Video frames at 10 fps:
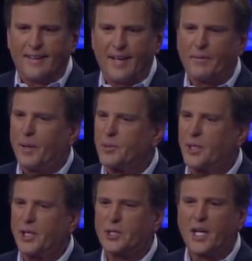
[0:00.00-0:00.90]
If there was
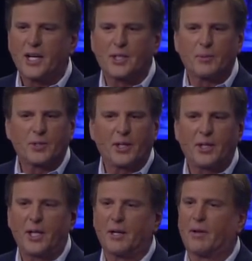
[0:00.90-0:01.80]
any sex, it was at
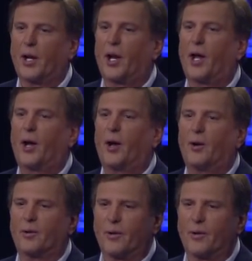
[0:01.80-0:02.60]
the end of a long